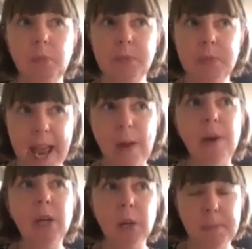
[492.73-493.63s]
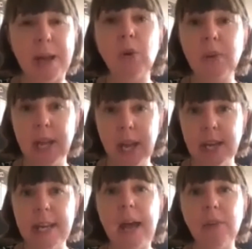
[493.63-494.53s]
now I look back on it,
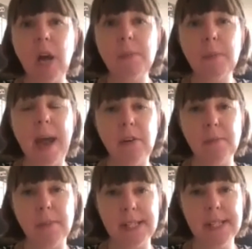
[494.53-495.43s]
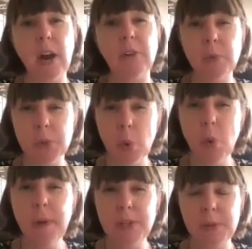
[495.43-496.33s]
and now that I'm a parent myself, was
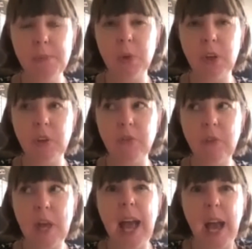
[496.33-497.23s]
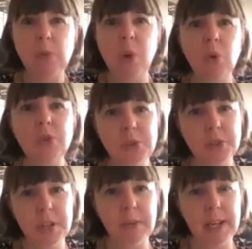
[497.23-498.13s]
almost a book of how not to
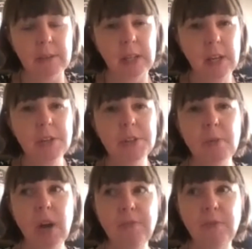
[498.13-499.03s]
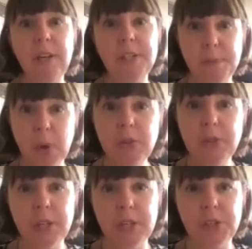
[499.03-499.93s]
do it. So I've
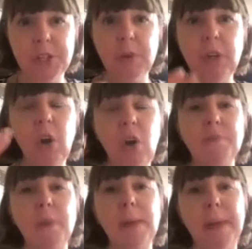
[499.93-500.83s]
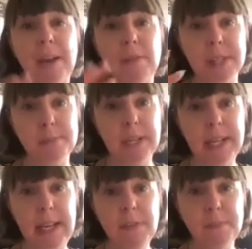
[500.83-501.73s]
responded to a lot of my parents'
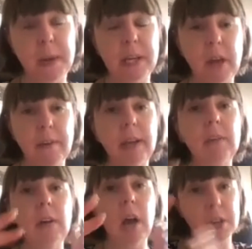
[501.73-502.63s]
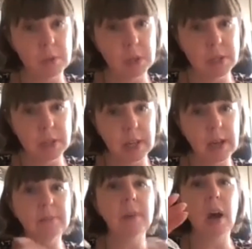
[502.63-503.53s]
beliefs by going, I don't want to do
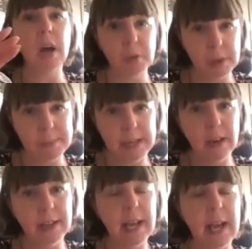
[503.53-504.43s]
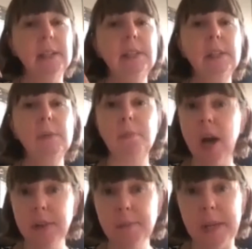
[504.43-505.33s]
that. I don't want to be like that. But
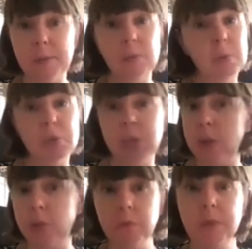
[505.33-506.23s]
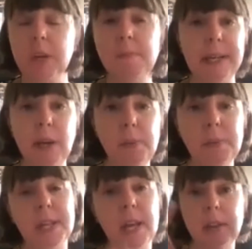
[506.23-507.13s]
other people will do the complete
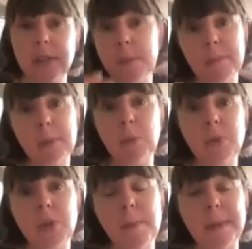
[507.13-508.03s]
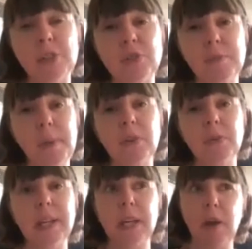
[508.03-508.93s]
opposite. And some people will do a mixture of both,
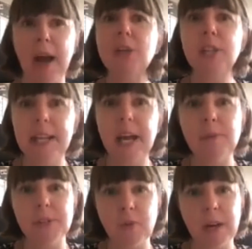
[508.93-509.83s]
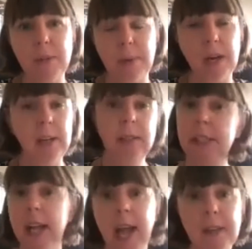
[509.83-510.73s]
where they go, actually, that was a great part.
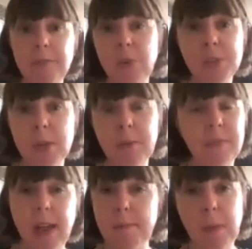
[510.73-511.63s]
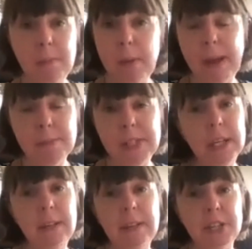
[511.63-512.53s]
And for some of it, my mum,
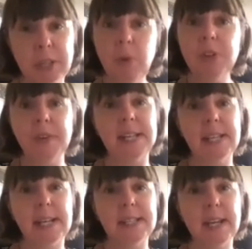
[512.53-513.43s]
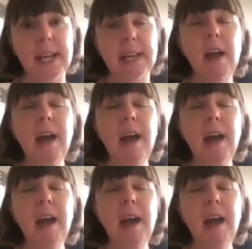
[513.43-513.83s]
absolutely, she was fantastic.